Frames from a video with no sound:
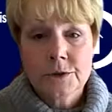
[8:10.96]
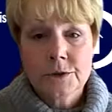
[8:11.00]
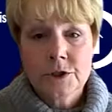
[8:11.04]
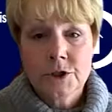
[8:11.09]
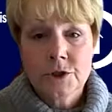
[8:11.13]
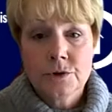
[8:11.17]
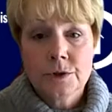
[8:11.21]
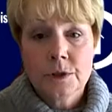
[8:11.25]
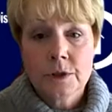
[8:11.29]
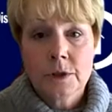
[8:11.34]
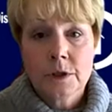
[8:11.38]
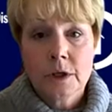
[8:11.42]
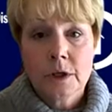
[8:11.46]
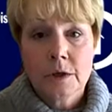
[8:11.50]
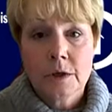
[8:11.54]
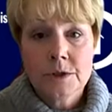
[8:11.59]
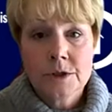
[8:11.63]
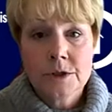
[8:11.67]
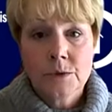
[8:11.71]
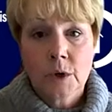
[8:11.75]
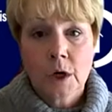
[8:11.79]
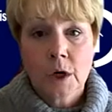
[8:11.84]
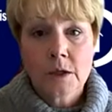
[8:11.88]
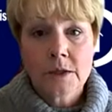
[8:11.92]
is you can go
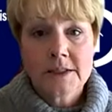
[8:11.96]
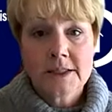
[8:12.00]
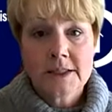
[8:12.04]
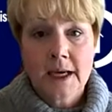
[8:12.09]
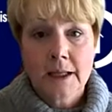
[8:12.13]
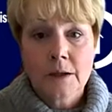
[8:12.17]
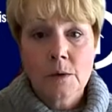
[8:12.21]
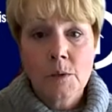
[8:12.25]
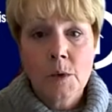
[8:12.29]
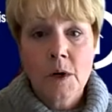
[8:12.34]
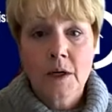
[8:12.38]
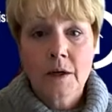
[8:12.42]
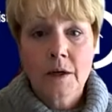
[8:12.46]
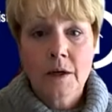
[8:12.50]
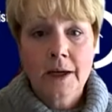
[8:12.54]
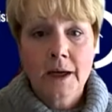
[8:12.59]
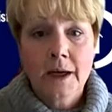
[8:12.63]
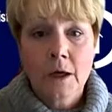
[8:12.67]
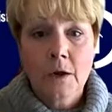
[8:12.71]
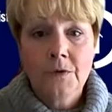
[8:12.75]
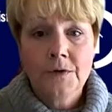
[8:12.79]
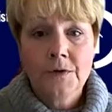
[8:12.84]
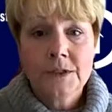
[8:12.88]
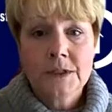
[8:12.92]
to our
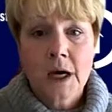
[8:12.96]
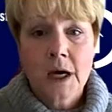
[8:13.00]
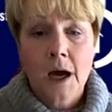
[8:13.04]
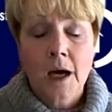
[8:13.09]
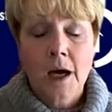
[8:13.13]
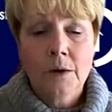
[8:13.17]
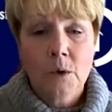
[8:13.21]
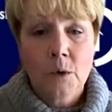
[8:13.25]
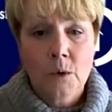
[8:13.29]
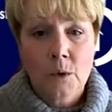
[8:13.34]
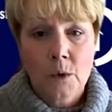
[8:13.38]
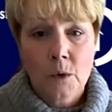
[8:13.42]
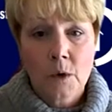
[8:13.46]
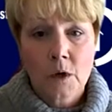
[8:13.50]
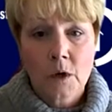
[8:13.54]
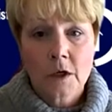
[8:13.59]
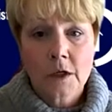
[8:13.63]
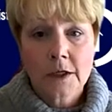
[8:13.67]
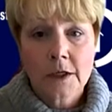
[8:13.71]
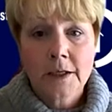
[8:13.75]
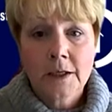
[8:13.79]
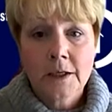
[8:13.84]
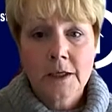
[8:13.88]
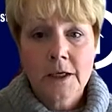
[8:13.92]

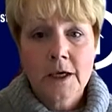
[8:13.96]
delawarehealth.org.